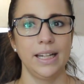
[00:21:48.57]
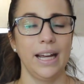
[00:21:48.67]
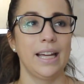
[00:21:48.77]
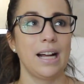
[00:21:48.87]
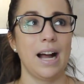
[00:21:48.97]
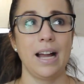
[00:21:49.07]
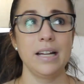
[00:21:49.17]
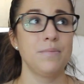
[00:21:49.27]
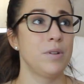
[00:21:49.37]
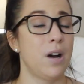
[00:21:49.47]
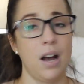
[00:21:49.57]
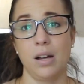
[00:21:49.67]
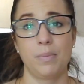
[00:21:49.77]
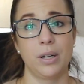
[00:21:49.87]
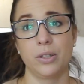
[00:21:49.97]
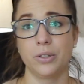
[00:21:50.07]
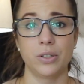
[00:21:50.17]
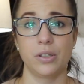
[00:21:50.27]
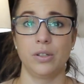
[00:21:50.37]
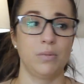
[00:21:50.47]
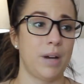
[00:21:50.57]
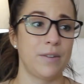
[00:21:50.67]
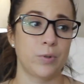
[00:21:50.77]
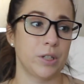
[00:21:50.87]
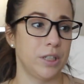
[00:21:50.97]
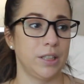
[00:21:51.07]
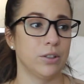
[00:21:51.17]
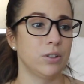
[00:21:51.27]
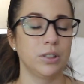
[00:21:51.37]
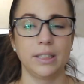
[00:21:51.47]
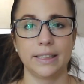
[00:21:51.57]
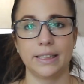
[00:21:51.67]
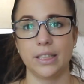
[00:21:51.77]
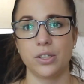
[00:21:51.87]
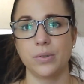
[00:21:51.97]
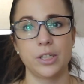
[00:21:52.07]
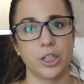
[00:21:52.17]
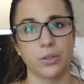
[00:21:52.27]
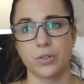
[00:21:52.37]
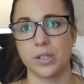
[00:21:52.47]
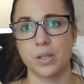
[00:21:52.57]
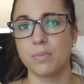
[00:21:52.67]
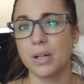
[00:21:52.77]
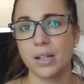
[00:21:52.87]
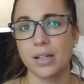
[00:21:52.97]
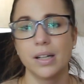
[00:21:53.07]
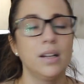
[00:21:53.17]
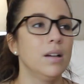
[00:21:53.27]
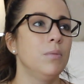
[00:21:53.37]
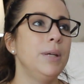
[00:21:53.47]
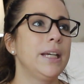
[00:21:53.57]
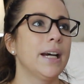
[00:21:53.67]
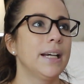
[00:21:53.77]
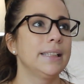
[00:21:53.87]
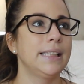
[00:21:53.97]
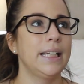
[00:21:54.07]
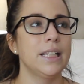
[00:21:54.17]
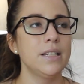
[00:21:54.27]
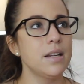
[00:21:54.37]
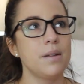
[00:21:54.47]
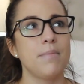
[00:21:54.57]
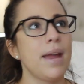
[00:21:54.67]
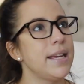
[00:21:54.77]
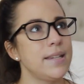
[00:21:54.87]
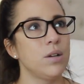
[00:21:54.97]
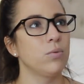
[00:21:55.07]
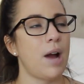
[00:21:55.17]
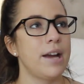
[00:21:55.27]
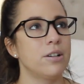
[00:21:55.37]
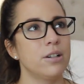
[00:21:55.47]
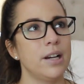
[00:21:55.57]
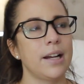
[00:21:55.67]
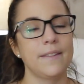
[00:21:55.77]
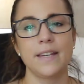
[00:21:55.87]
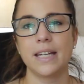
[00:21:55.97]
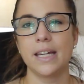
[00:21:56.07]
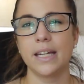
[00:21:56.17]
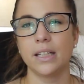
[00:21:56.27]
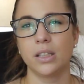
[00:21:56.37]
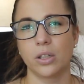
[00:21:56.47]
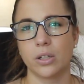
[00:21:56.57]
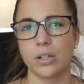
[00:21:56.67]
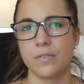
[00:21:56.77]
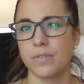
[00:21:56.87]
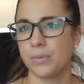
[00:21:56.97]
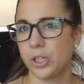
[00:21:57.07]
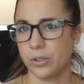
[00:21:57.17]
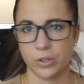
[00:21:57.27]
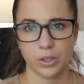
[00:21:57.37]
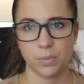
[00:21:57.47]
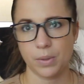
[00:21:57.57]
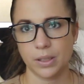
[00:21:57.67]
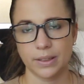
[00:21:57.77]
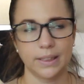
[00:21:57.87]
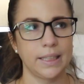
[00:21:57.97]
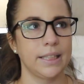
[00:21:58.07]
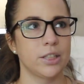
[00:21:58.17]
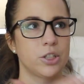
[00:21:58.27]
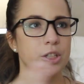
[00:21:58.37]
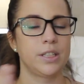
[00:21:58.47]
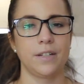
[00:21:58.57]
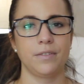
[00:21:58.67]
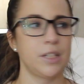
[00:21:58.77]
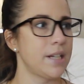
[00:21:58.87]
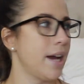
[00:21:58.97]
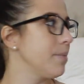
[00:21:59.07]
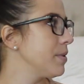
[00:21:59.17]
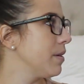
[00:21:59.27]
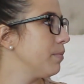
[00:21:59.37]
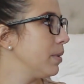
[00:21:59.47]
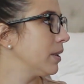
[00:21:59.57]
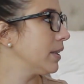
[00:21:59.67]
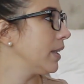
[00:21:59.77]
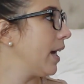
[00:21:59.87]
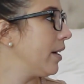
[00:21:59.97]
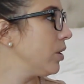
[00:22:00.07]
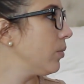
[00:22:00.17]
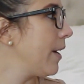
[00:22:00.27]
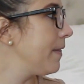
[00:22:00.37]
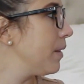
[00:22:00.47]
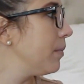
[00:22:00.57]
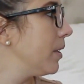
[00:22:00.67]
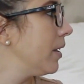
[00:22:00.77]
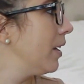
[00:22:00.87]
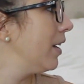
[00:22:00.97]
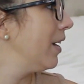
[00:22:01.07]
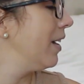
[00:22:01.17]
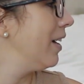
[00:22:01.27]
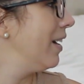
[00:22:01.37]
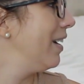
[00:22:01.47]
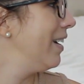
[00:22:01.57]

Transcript: And I am not opposed to my 14-year-old listening to a children's book, because he is an amazing writer and I think he can learn from children's books. And like there's just different types of books and how you write them.